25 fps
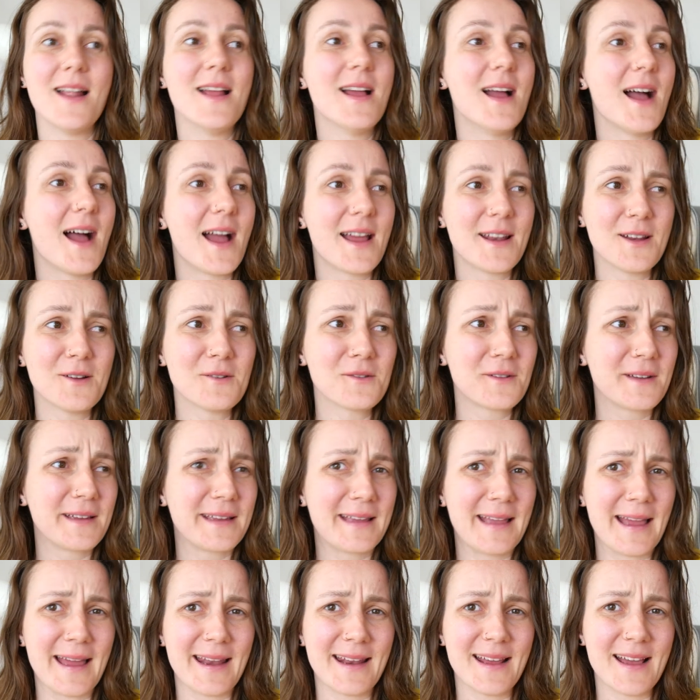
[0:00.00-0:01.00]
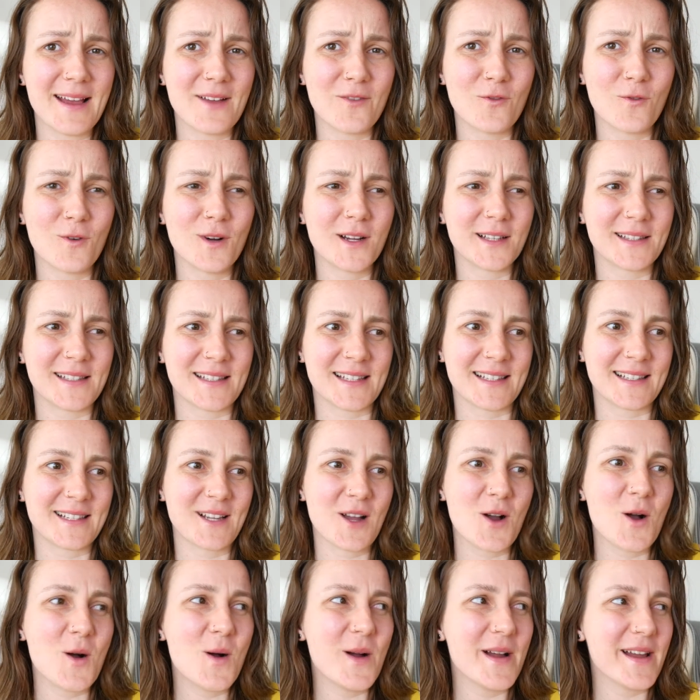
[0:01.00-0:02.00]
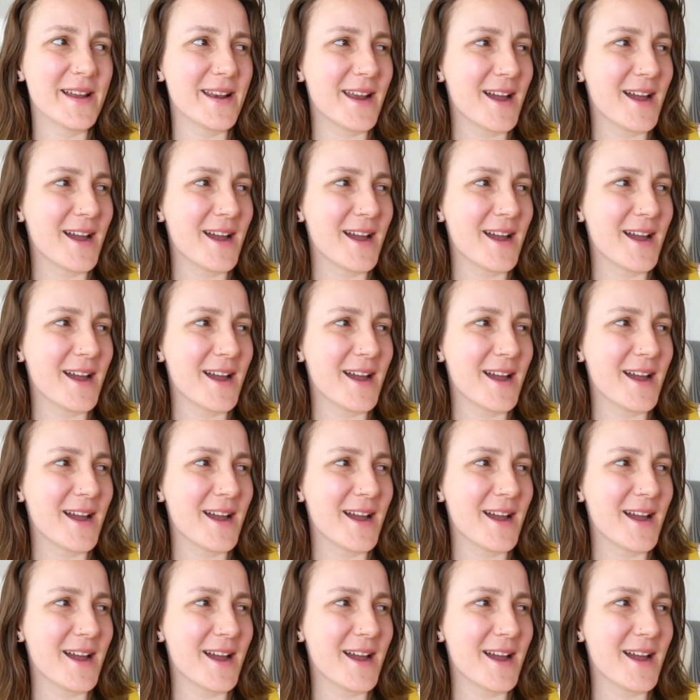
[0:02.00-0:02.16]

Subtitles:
don't get it. What's going